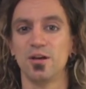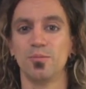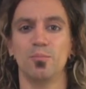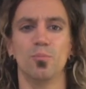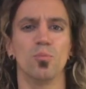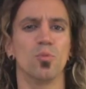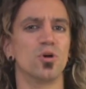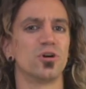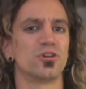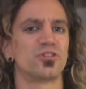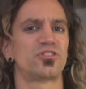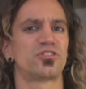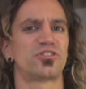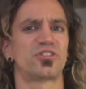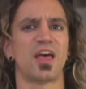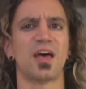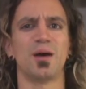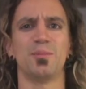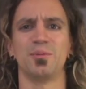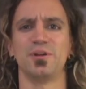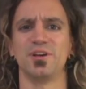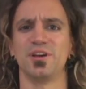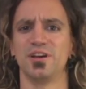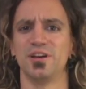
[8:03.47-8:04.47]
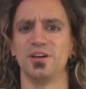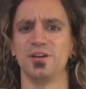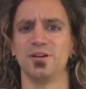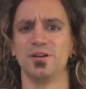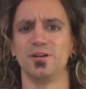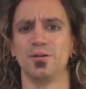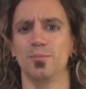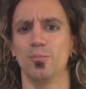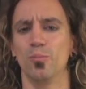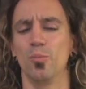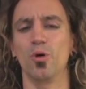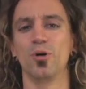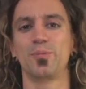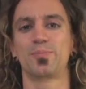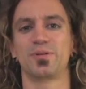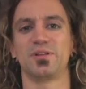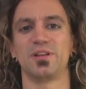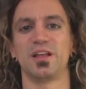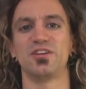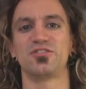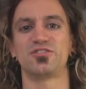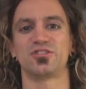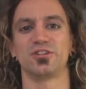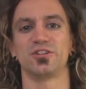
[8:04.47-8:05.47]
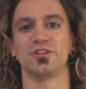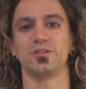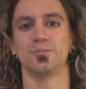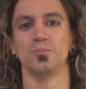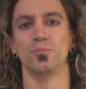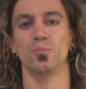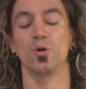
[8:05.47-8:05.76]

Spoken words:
More stamina, more pleasure,